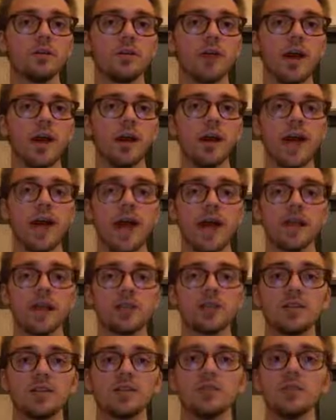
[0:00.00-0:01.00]
and
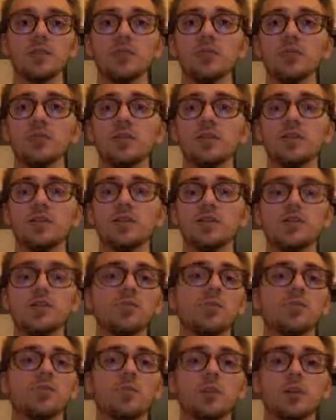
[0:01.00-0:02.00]
as the solution to
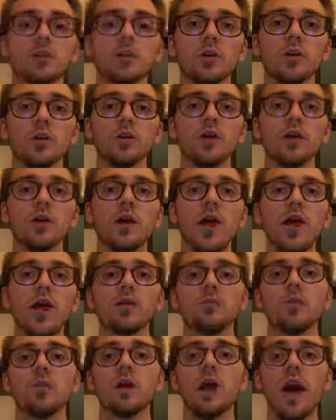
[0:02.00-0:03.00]
this world,
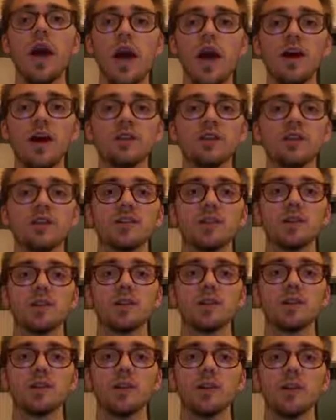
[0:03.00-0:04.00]
as what I have
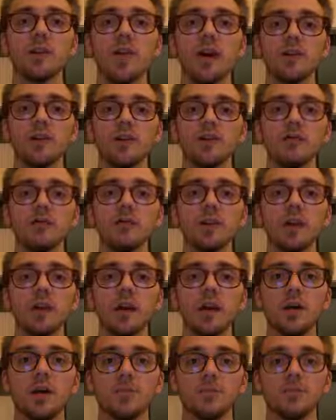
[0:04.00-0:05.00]
accepted and allowed it to
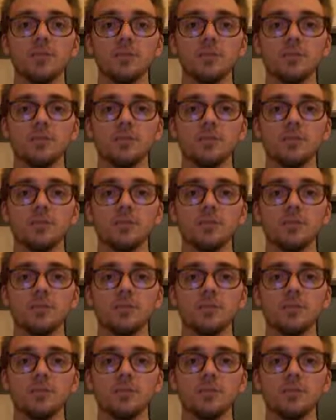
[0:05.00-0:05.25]
become.